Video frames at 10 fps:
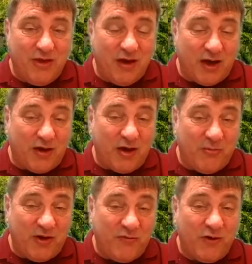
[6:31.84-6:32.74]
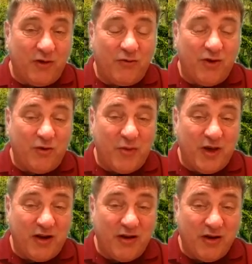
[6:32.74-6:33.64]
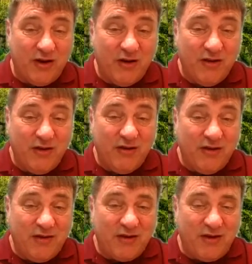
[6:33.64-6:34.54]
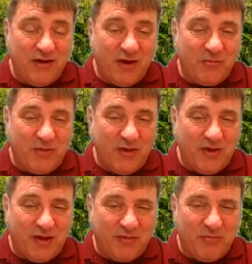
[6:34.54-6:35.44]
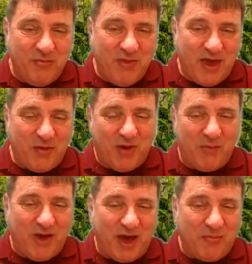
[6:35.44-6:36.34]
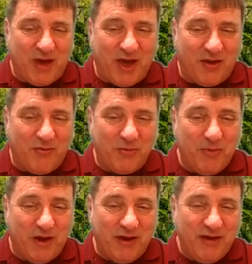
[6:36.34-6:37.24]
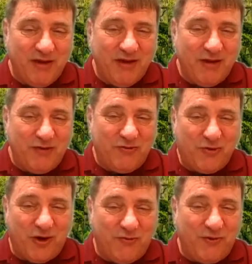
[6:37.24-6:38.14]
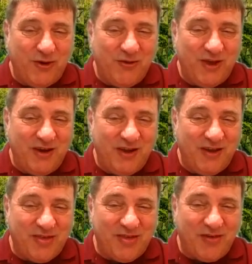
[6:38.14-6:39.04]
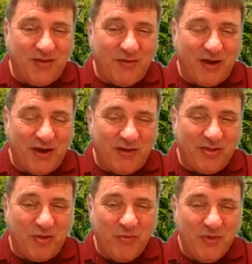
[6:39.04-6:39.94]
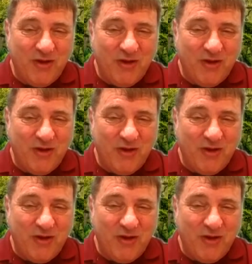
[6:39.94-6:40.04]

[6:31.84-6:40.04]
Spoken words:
got up. I felt a little better. Getting up, I had my backpack with my trail food in it, so I had some